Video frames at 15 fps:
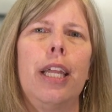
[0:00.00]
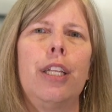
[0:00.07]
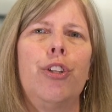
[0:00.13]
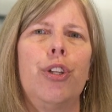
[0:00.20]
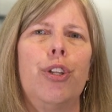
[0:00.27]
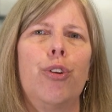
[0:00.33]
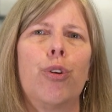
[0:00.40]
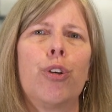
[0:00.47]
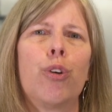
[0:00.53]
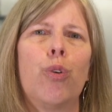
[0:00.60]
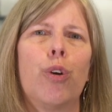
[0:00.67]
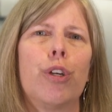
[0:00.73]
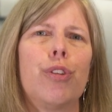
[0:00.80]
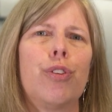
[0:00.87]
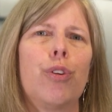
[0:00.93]
into your
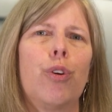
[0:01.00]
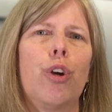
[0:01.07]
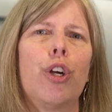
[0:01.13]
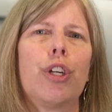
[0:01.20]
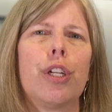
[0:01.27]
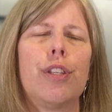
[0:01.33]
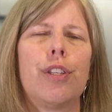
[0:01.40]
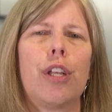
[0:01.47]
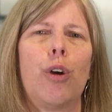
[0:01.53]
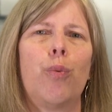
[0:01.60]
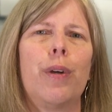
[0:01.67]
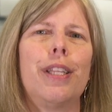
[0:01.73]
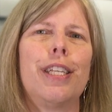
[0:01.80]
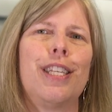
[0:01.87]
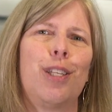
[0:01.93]
course or consult
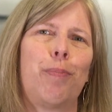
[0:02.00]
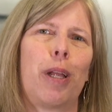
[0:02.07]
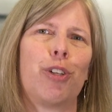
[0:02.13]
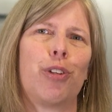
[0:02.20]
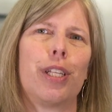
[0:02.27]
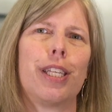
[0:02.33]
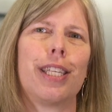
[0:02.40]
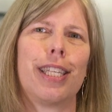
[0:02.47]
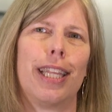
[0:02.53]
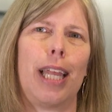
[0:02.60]
with a specialist